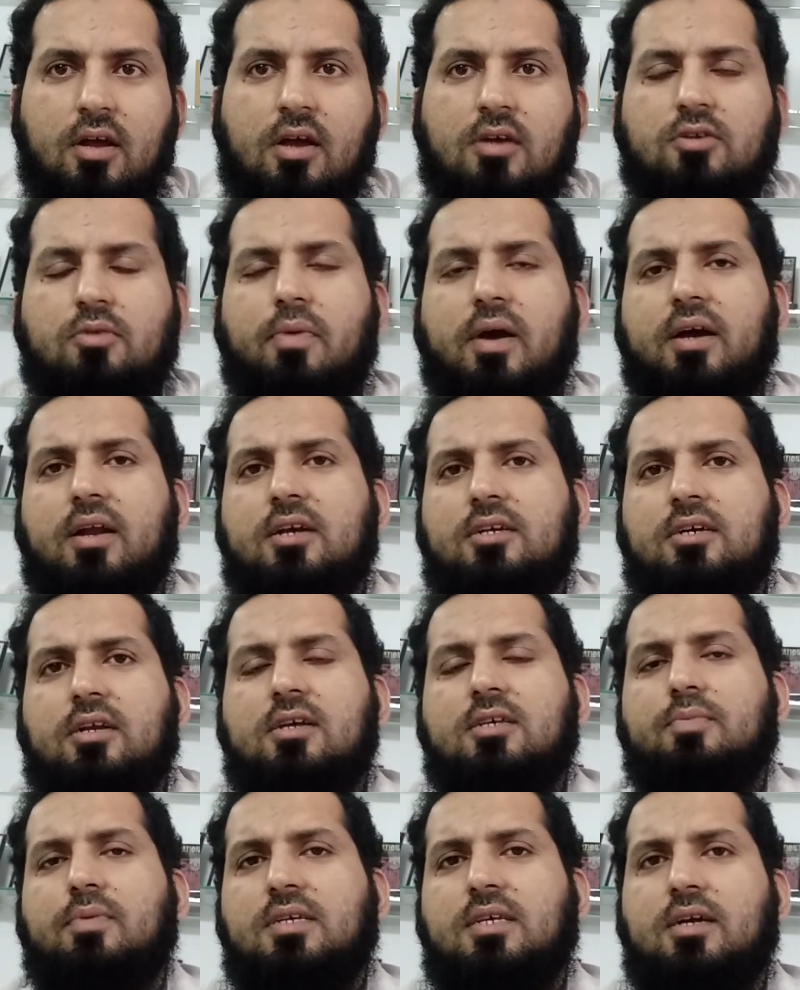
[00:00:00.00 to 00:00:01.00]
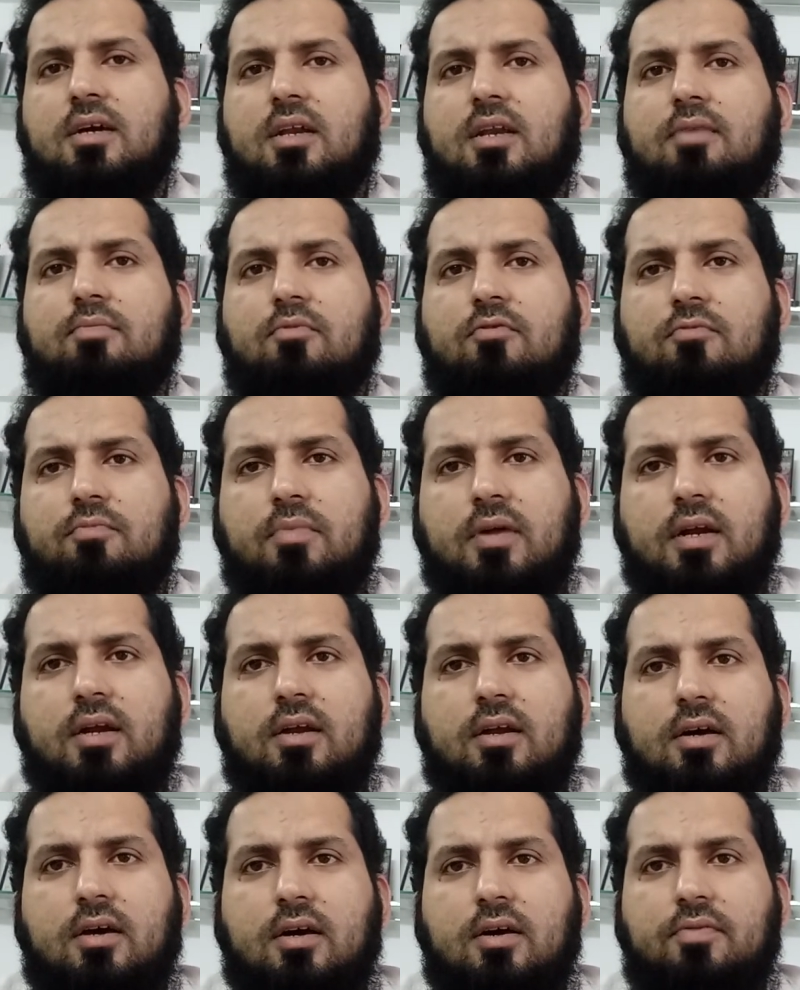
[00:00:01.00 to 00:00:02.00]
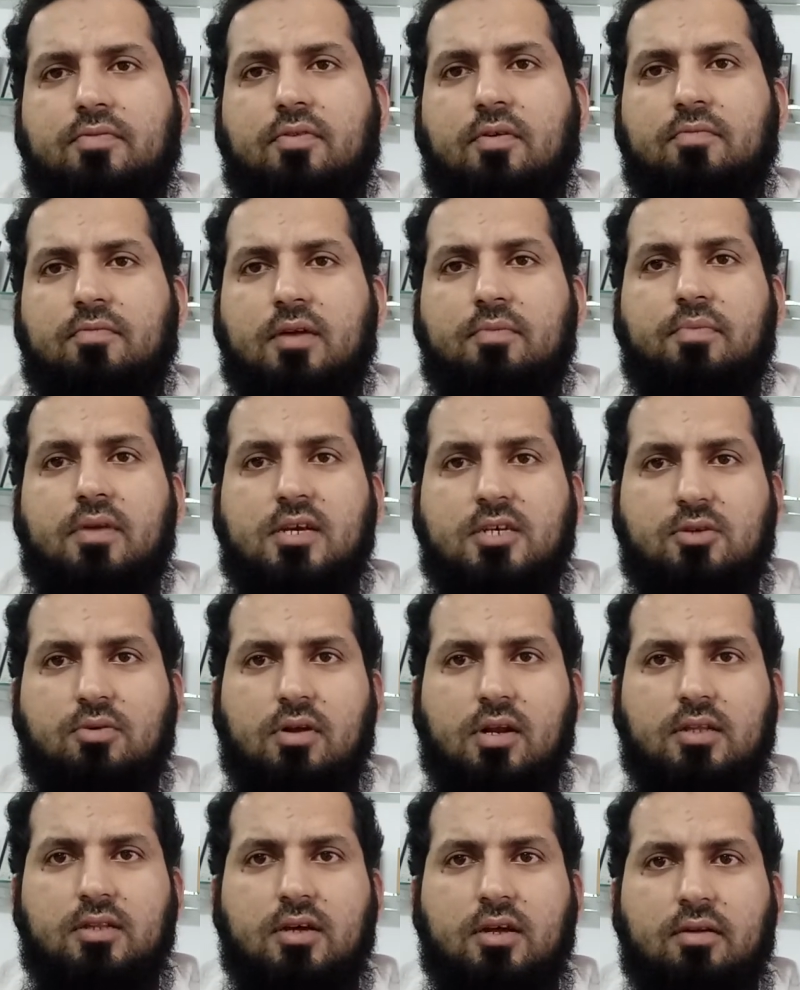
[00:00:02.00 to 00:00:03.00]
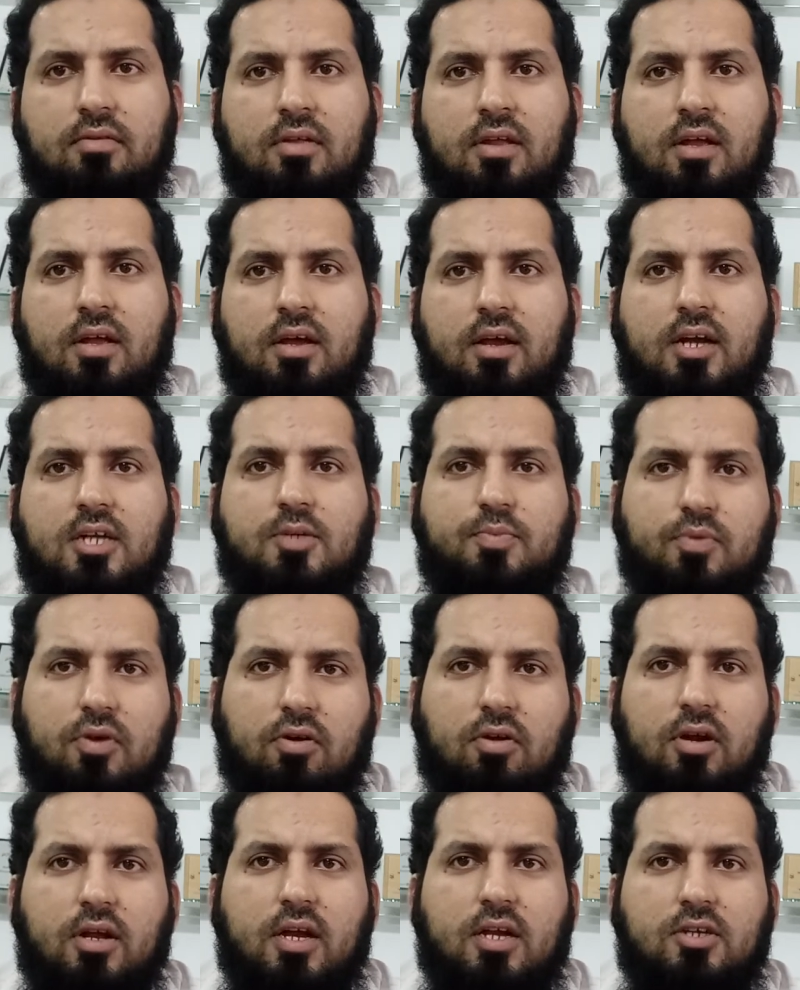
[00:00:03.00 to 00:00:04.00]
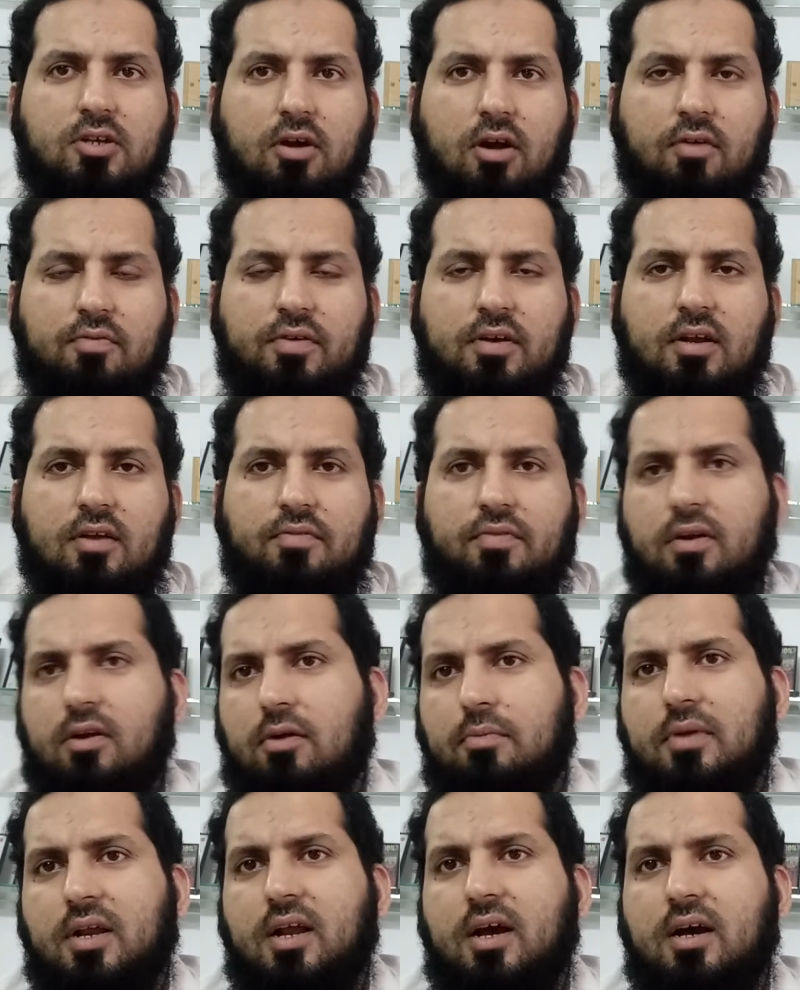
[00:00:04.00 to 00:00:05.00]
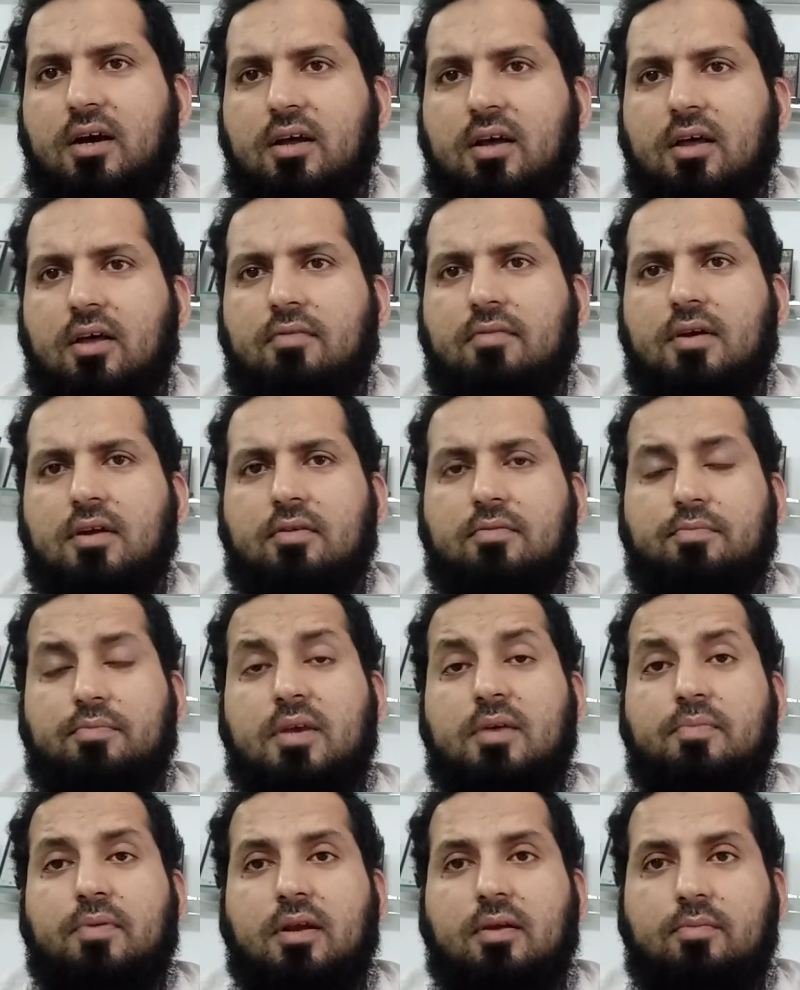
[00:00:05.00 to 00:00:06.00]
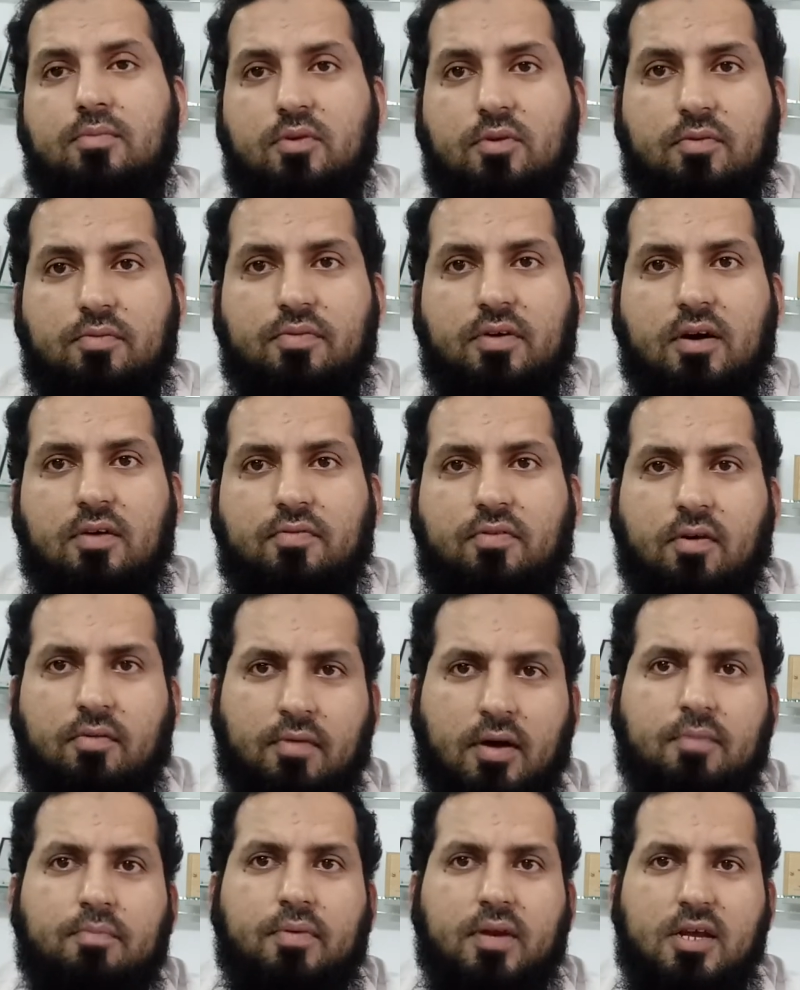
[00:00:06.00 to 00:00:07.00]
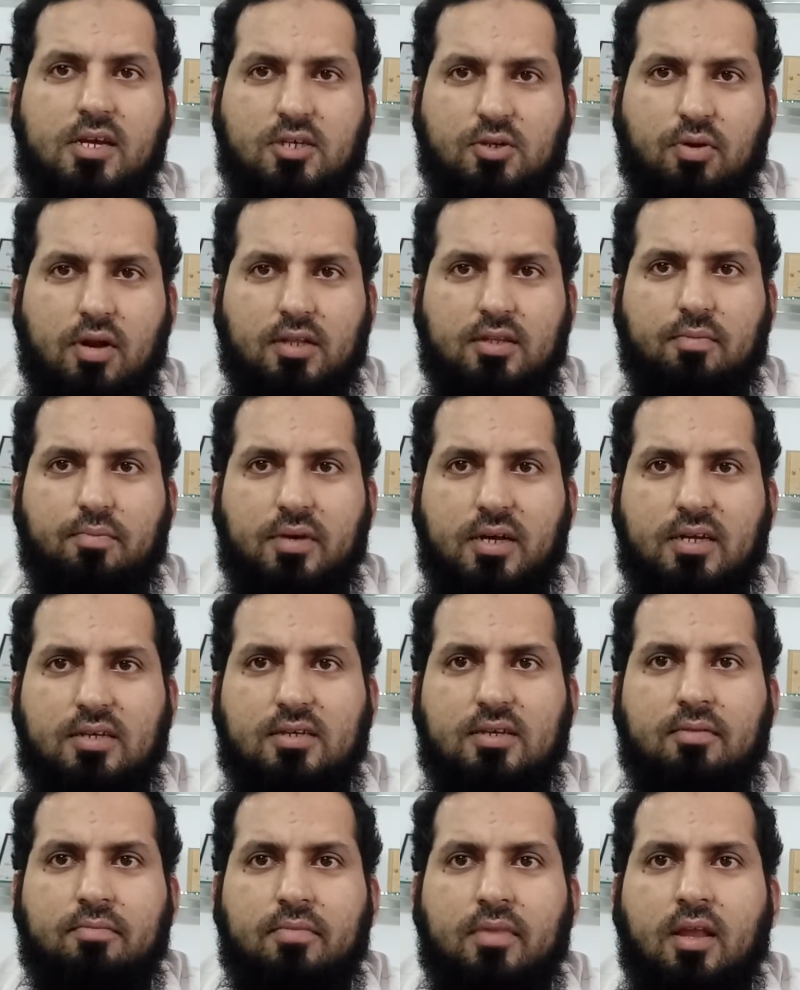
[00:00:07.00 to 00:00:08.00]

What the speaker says: So migration is basically movement from one place to another. It's purely a geographical phenomena where people move from one place to another place.